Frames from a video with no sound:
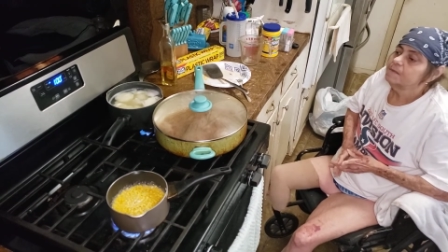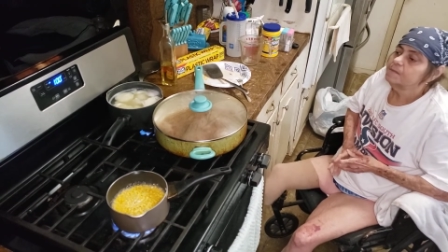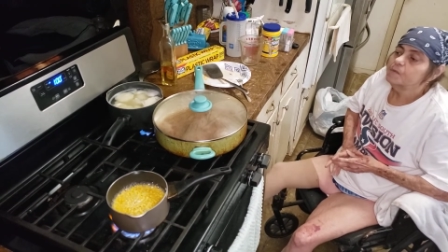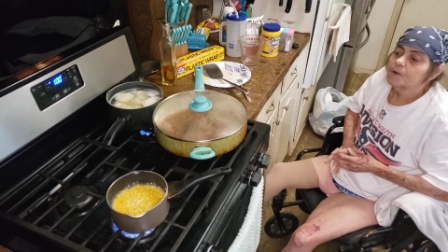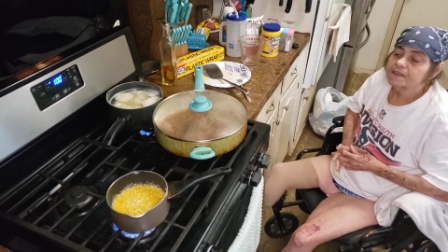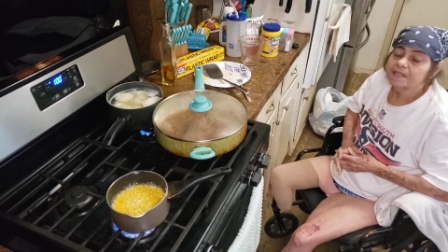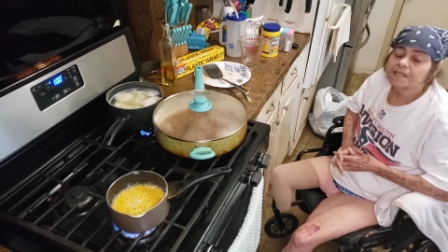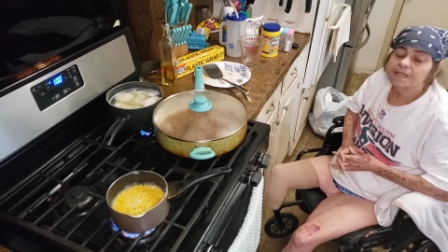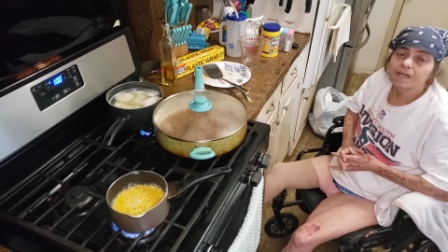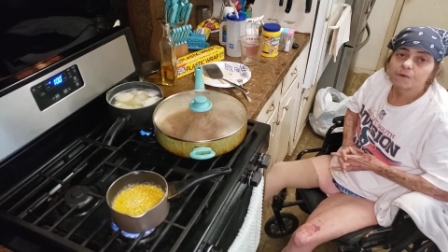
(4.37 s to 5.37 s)
One
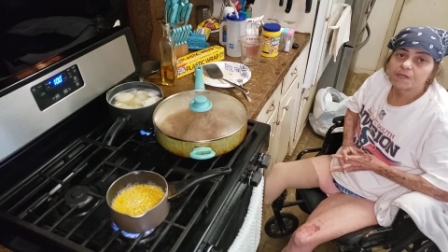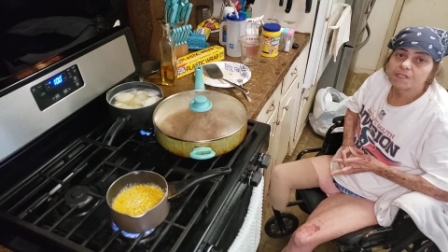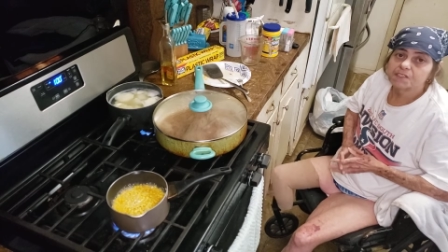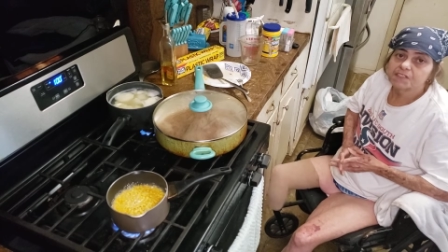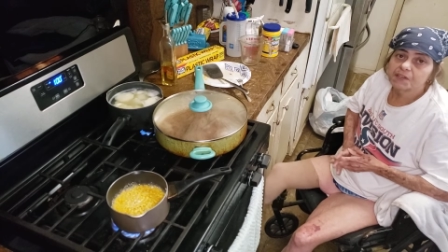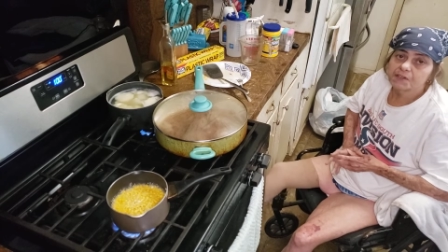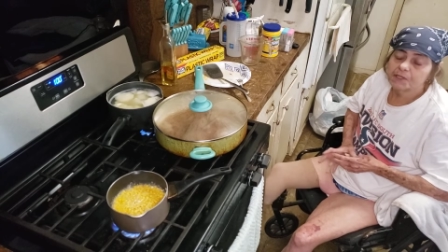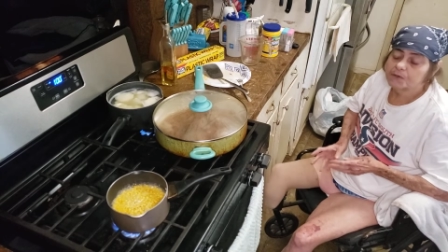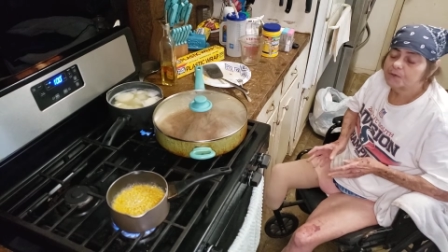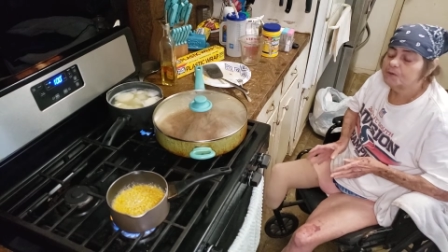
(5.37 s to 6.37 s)
thing I wanted to tell
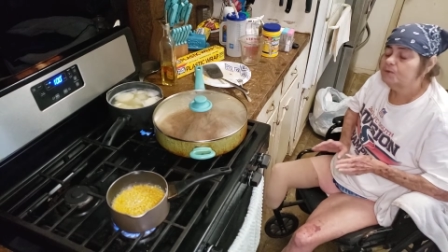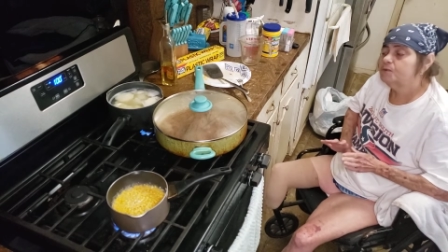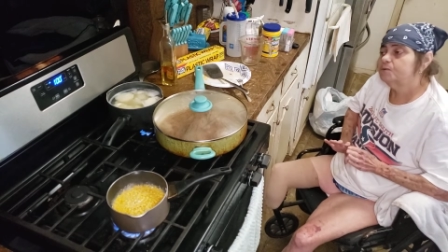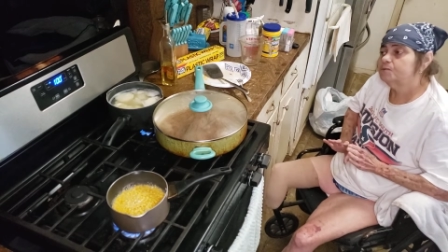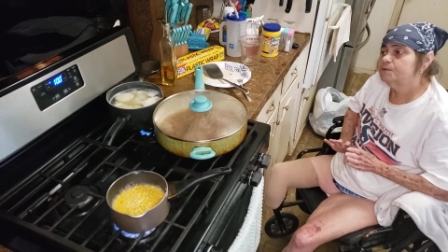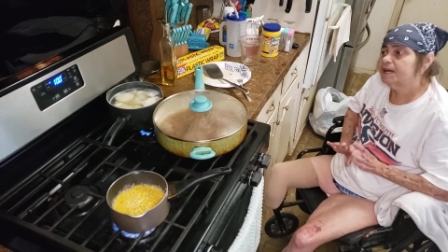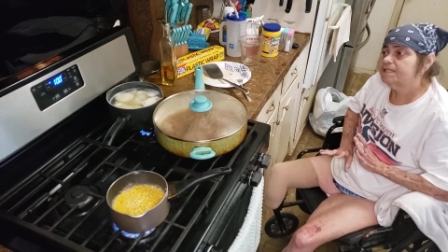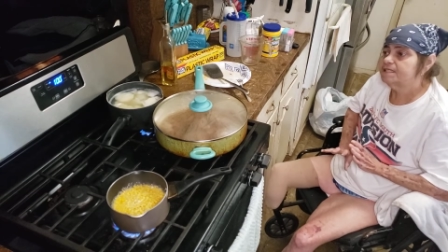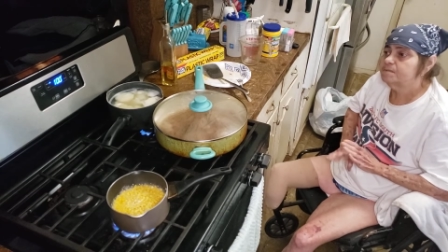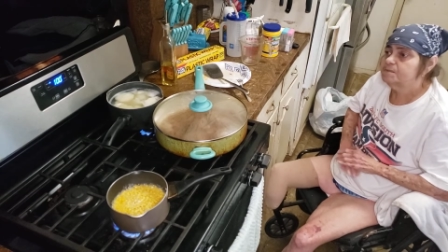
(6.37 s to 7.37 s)
you that I
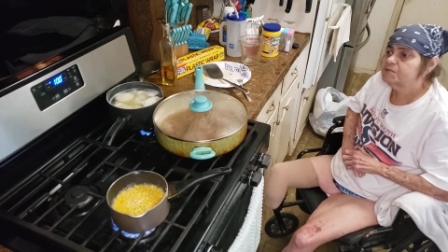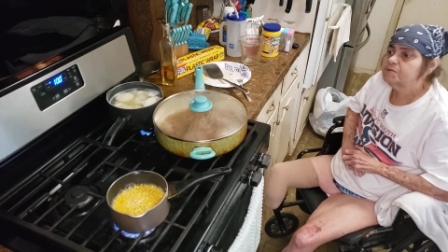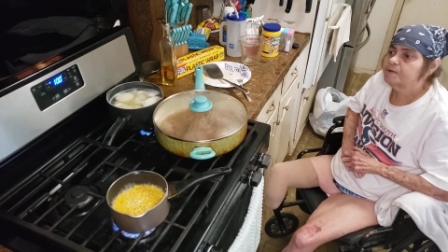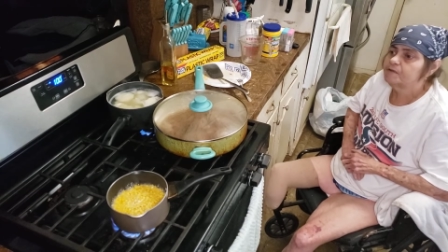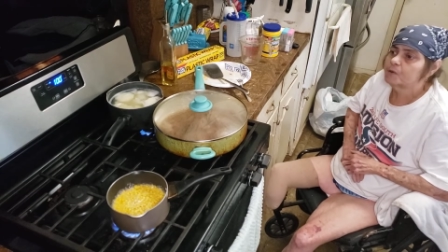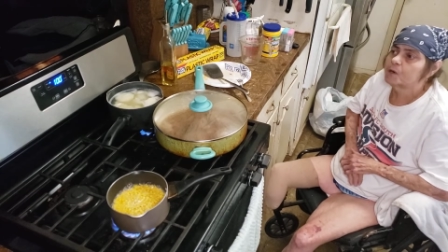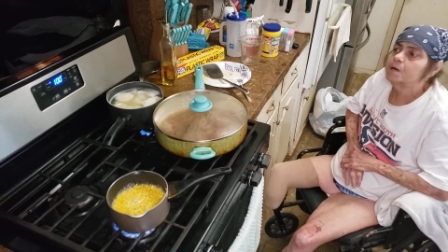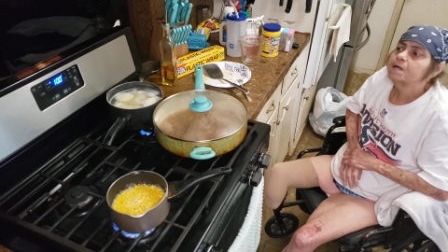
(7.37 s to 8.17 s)
didn't mention before,